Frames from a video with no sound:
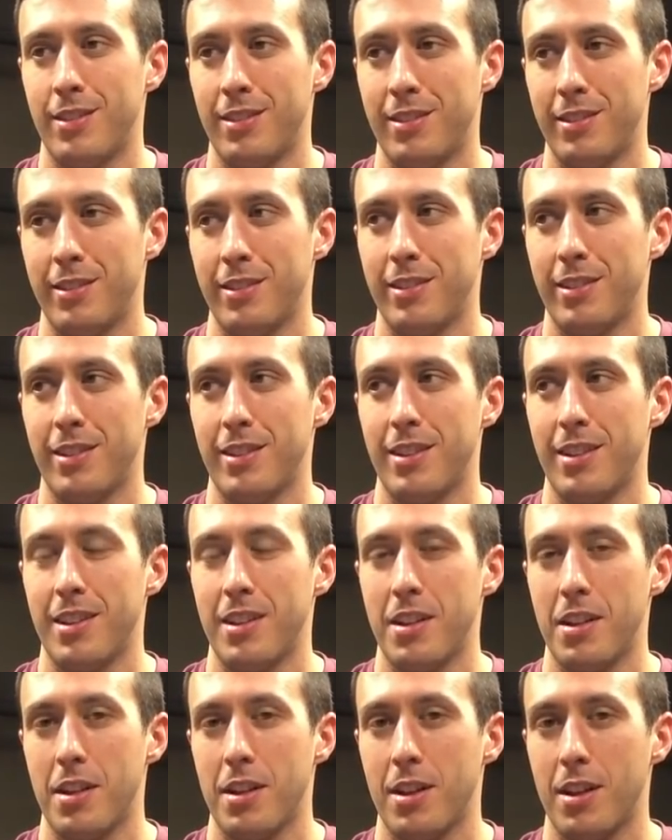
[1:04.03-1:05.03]

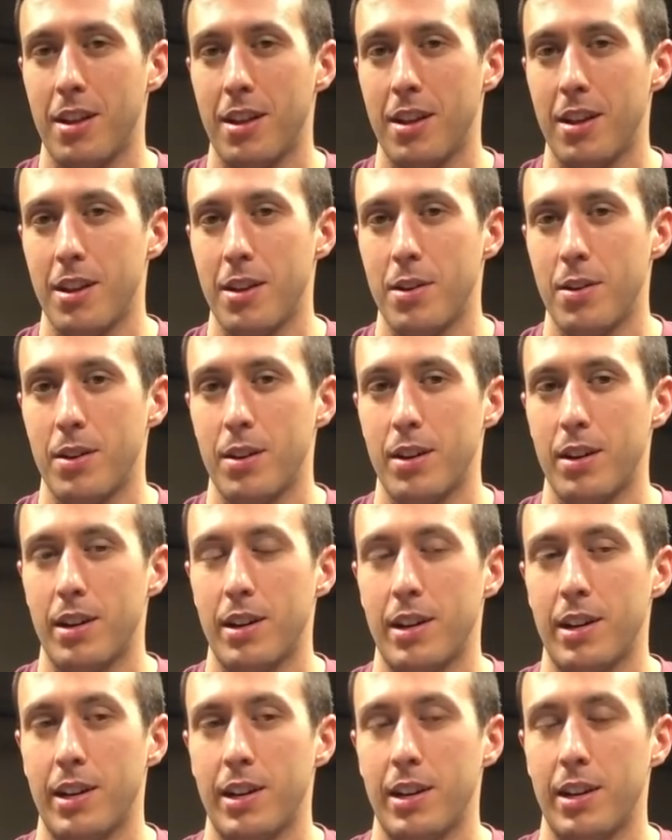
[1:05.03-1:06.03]

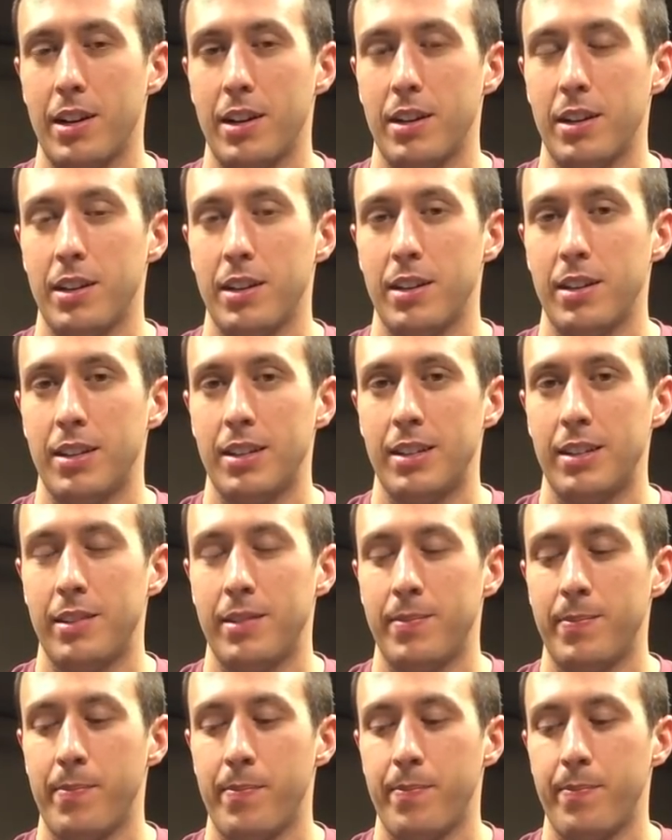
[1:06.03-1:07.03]

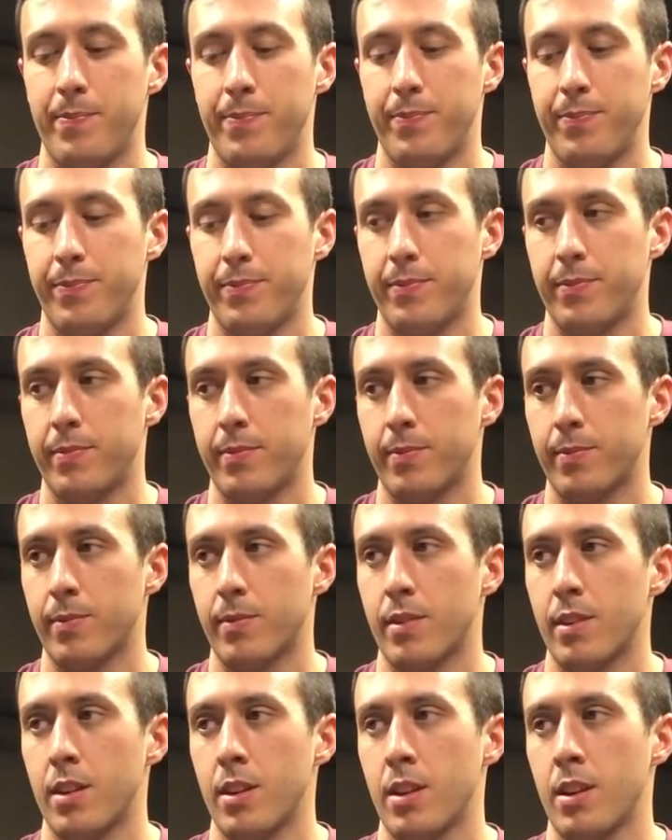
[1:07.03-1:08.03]

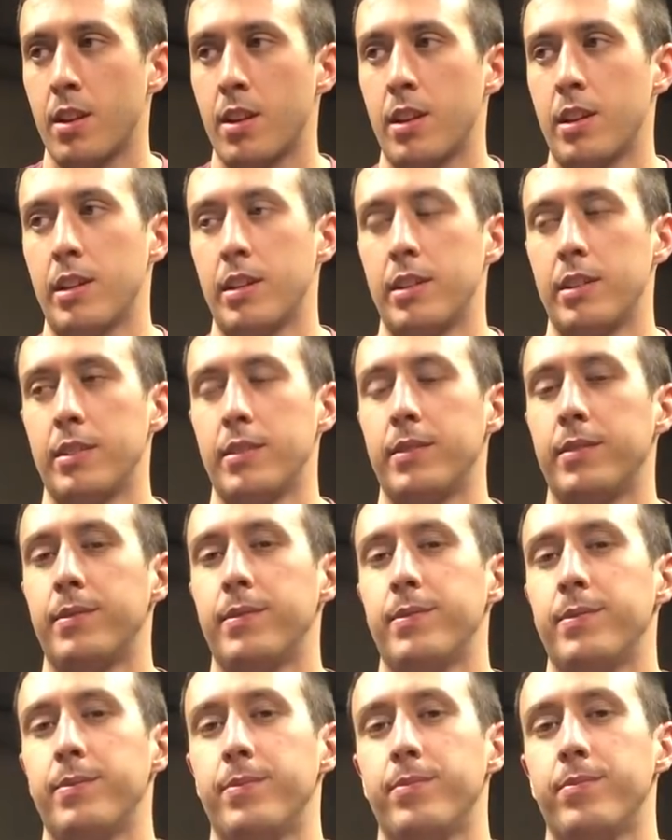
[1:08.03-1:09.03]

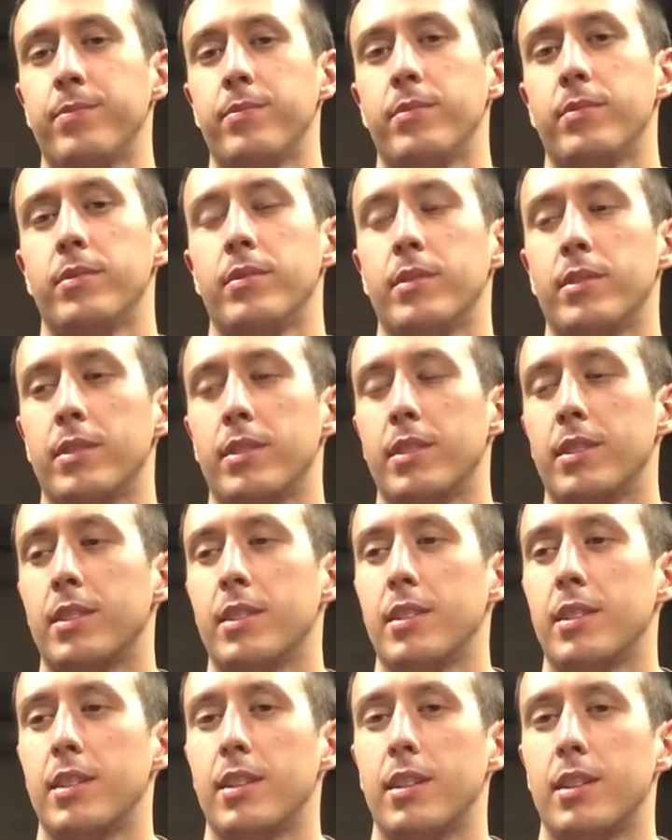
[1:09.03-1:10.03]

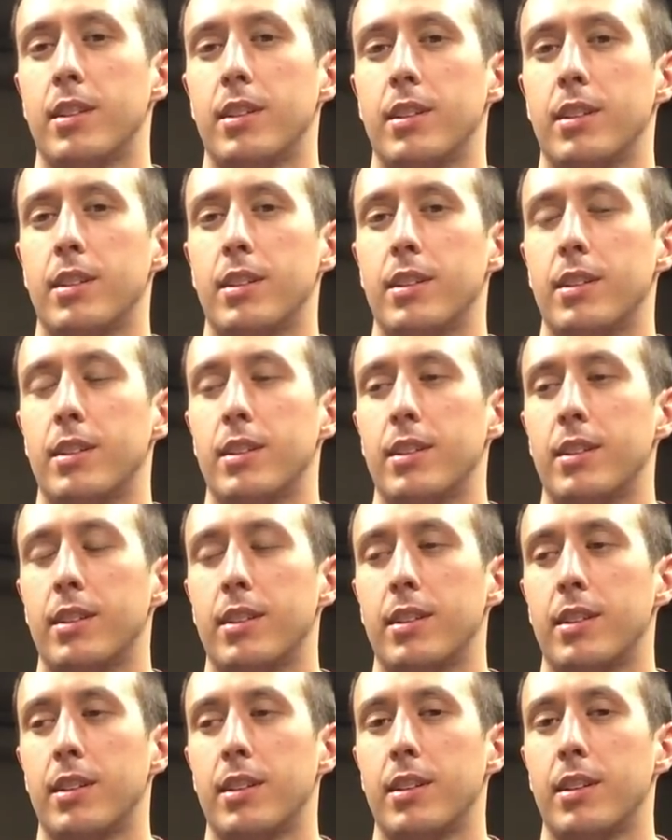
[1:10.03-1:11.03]

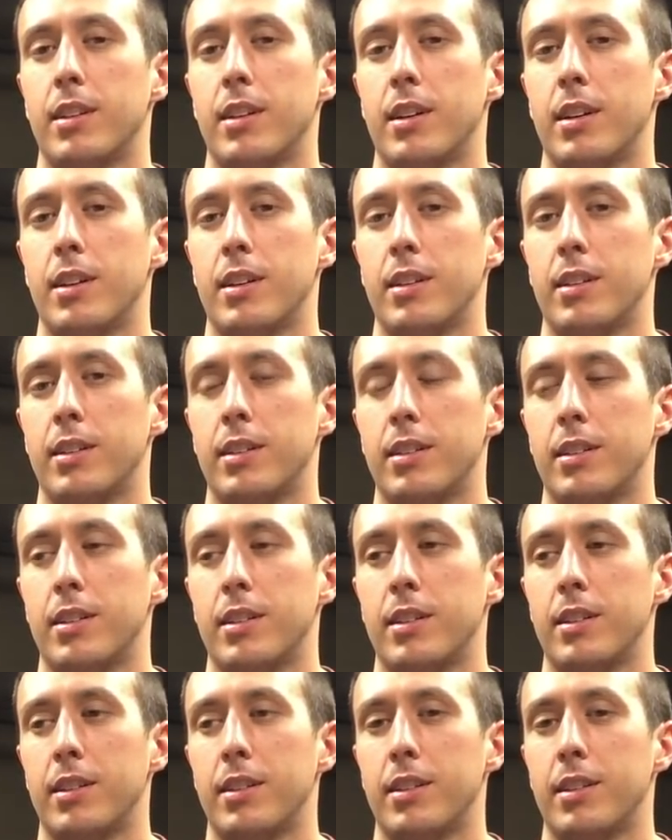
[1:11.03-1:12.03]

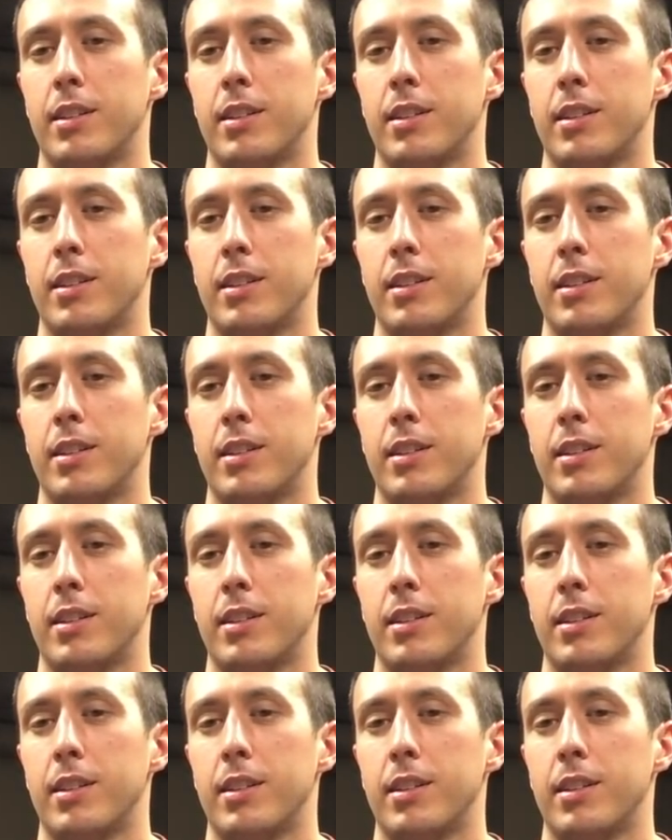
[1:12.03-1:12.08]
(silent)